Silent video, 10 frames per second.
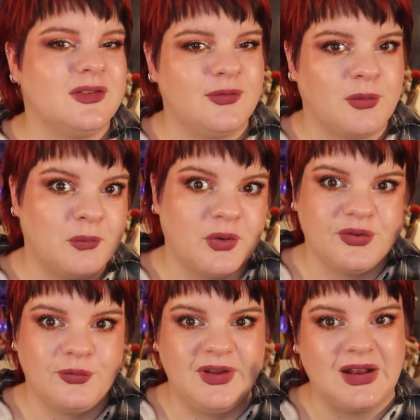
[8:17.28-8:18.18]
from what
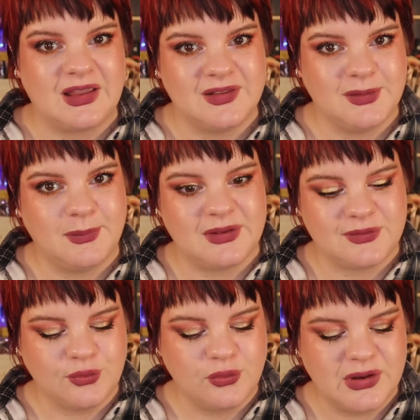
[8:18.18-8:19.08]
you feel like is the main
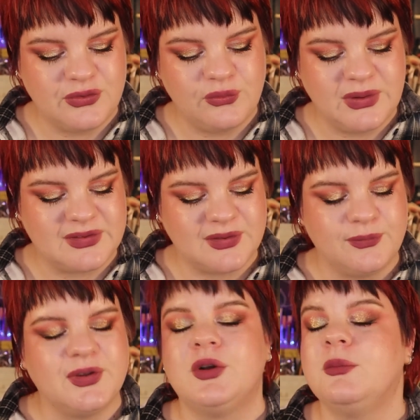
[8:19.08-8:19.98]
story to read
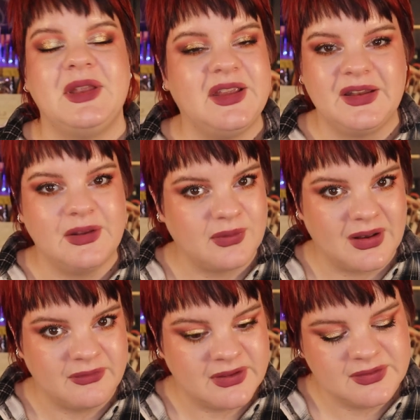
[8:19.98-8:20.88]
something completely
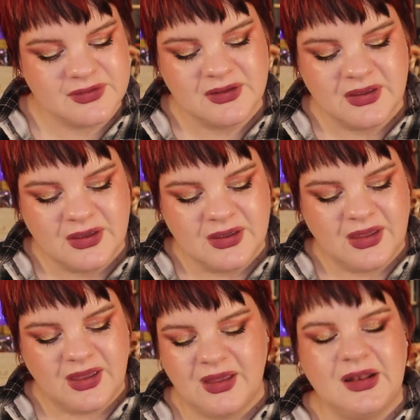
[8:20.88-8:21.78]
irrelevant.
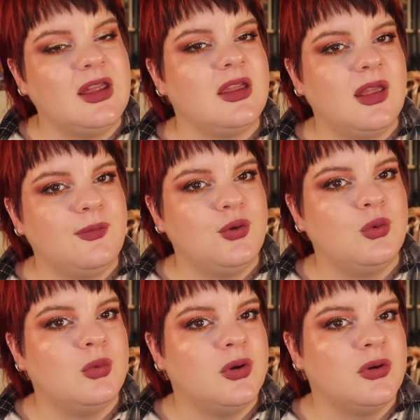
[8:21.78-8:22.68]
Like if
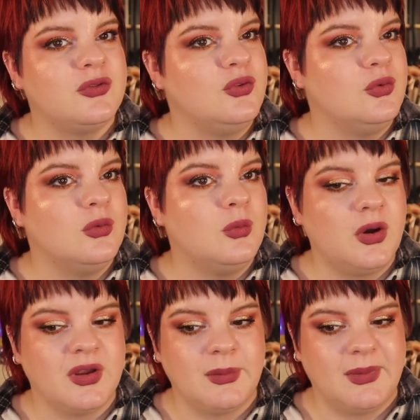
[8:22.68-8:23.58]
you were to
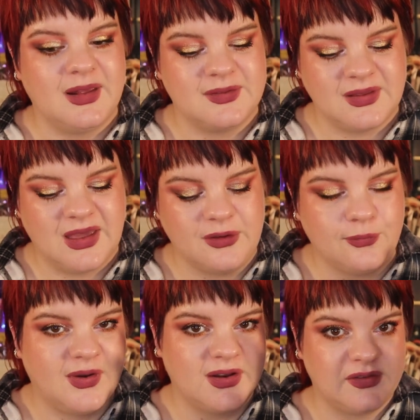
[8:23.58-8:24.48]
walk in a maze and
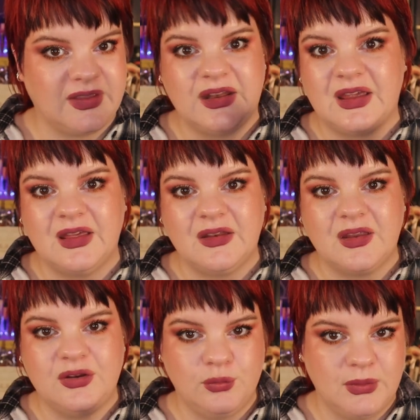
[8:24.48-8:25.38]
find a dead end
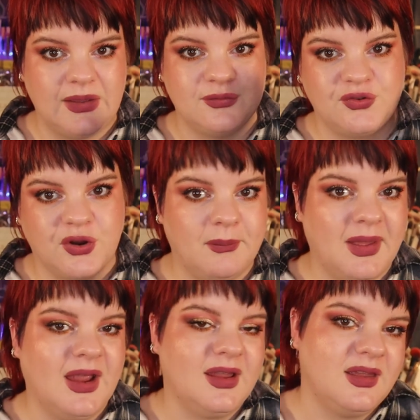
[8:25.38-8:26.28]
and you will have to turn
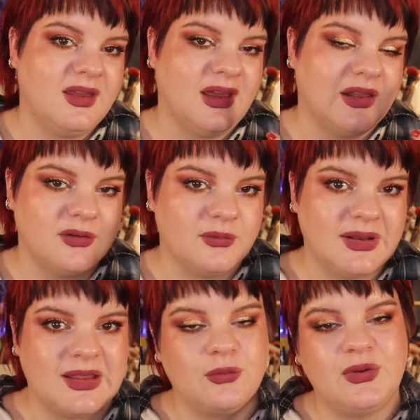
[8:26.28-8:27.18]
back and
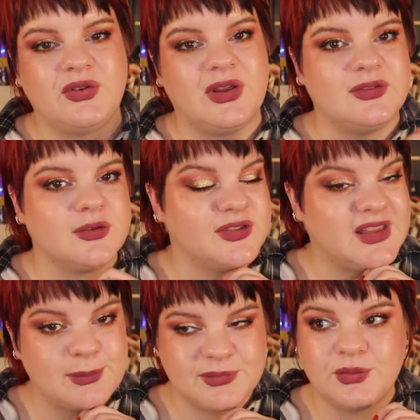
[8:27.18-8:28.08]
like retrace your
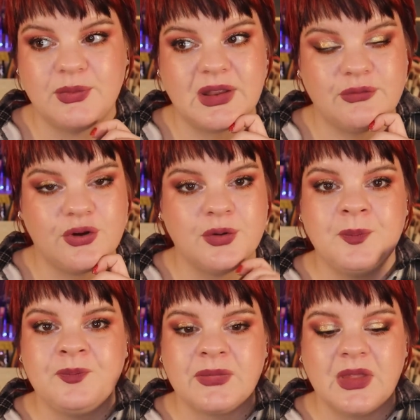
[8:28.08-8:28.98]
steps or whatever.
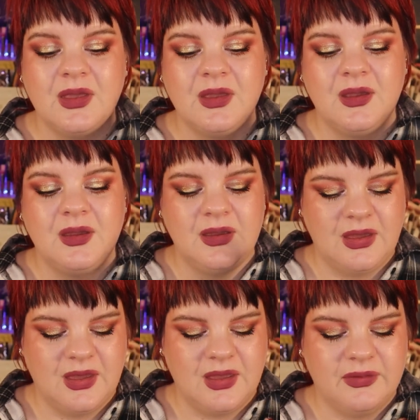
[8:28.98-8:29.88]

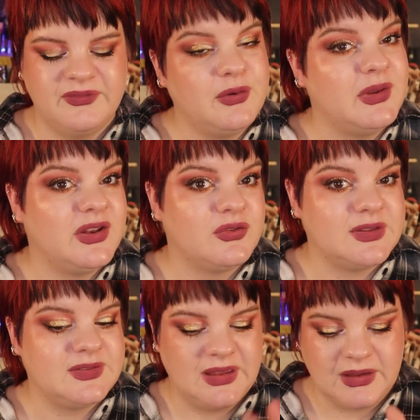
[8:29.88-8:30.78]
Very
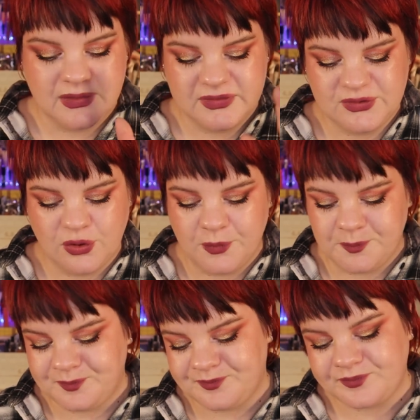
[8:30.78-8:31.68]
interesting. So